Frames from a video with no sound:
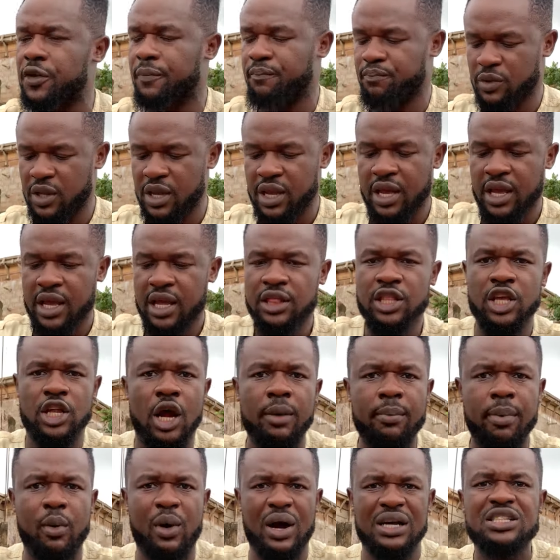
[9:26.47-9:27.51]
the
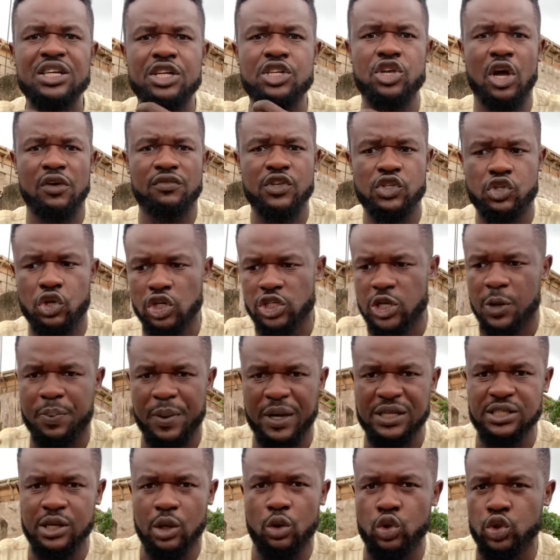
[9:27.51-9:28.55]
number one citizen of this country,
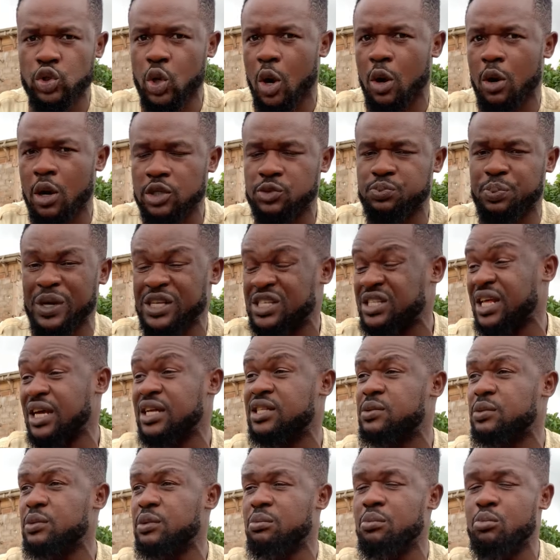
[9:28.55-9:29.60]
President
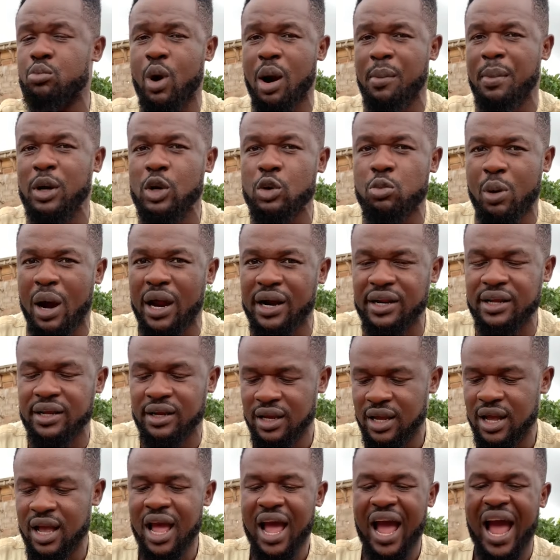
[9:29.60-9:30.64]
Muhammadu Buhari,
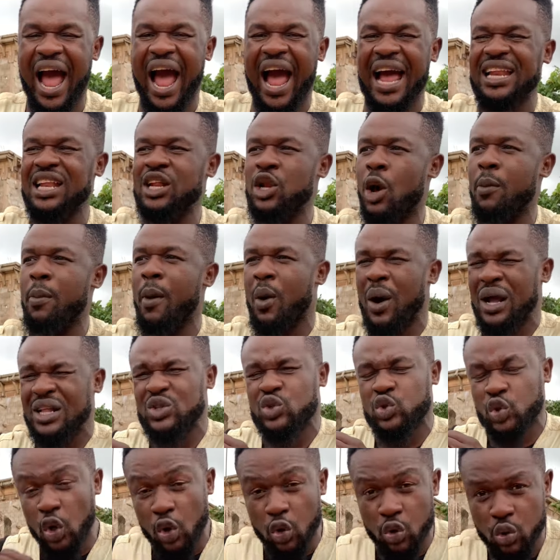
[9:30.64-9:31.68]
and the number one,
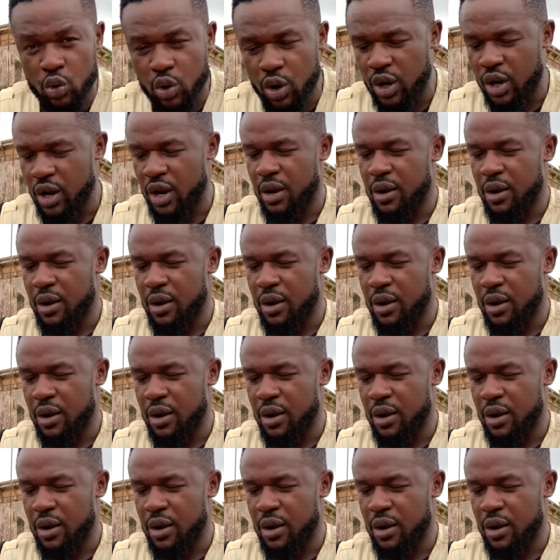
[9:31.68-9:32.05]
two,